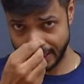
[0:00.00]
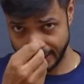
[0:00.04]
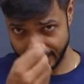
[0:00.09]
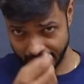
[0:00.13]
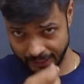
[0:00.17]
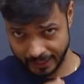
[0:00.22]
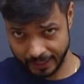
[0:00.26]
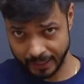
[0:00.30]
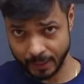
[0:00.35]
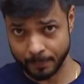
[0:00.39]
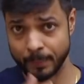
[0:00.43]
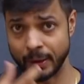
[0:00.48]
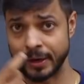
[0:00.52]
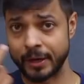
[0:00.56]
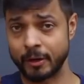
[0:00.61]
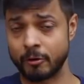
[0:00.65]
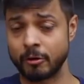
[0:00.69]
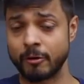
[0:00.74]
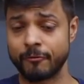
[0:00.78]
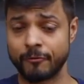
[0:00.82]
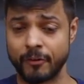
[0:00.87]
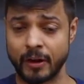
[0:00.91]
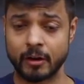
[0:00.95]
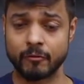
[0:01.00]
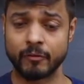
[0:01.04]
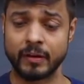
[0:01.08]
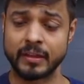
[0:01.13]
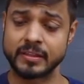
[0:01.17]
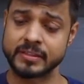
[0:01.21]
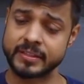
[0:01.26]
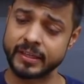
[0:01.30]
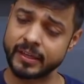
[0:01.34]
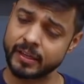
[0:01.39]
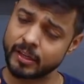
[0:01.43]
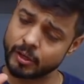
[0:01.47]
in a particular
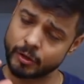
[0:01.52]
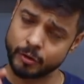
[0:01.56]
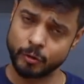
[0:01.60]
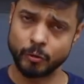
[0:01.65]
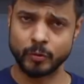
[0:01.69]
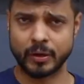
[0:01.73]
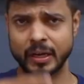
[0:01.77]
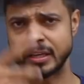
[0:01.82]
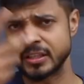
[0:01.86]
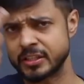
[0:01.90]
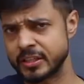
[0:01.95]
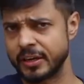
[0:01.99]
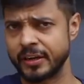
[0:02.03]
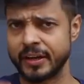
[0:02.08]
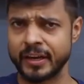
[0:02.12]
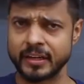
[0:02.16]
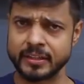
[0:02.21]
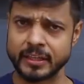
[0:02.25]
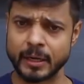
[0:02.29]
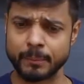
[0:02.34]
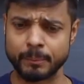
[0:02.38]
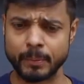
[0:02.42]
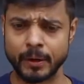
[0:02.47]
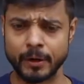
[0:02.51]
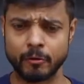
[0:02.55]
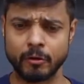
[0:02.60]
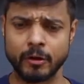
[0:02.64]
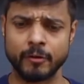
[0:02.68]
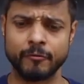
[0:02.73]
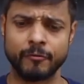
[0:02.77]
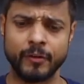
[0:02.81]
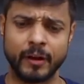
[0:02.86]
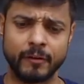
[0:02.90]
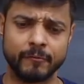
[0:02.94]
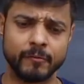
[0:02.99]
frequency, you can generate that particular
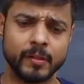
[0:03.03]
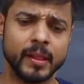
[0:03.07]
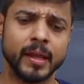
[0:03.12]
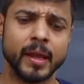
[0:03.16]
wave.